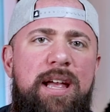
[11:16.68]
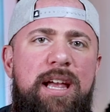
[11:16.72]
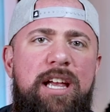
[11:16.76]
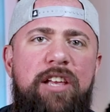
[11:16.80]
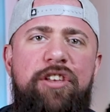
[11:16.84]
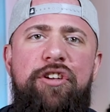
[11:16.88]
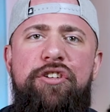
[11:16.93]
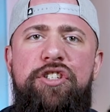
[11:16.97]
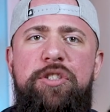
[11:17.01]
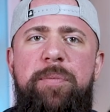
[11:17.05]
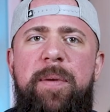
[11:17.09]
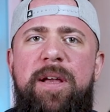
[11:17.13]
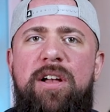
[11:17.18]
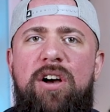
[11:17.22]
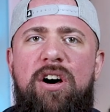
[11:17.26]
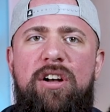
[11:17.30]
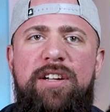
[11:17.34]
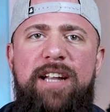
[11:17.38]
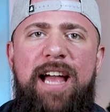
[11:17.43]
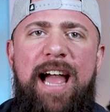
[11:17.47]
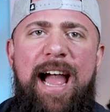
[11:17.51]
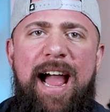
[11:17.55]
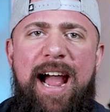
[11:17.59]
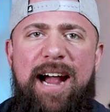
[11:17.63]
It used to be
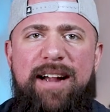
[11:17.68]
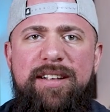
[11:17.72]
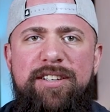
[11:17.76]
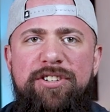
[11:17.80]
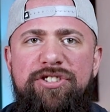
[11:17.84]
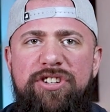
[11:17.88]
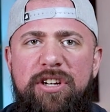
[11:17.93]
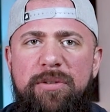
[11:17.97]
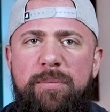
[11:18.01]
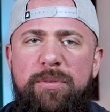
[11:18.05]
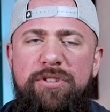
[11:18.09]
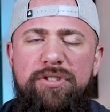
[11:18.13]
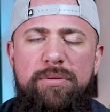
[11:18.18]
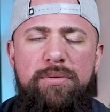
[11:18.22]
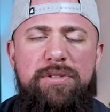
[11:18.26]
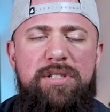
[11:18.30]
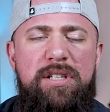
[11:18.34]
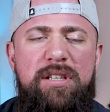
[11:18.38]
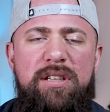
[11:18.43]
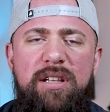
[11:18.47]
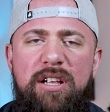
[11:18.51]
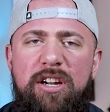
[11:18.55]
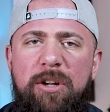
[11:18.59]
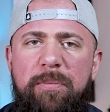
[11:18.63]
called Actogen, which was a
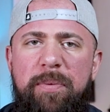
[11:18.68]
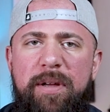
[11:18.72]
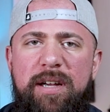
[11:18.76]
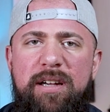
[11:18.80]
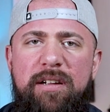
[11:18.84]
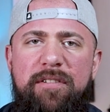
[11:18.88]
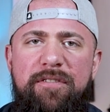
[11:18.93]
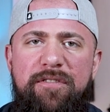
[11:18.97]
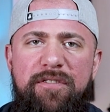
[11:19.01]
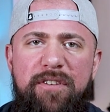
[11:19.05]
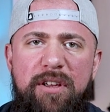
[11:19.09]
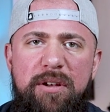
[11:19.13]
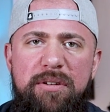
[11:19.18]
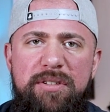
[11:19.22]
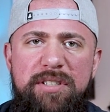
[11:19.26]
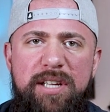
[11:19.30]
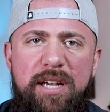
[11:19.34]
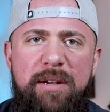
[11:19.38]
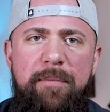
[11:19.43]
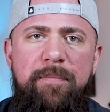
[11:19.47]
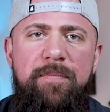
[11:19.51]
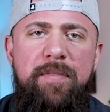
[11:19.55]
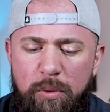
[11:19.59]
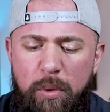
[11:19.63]
little bit
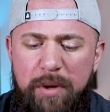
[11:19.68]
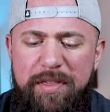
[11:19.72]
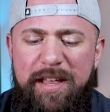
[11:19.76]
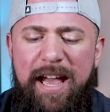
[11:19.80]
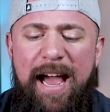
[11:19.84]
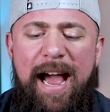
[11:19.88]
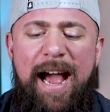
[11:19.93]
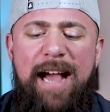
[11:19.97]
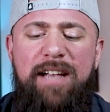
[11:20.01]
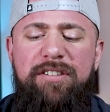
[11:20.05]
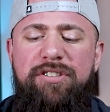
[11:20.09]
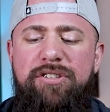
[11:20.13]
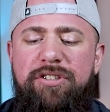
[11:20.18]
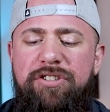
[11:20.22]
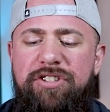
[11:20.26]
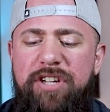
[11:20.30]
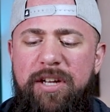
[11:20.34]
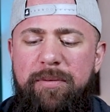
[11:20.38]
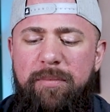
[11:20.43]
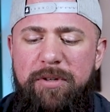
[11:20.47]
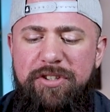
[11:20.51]
confusing with AstraGin,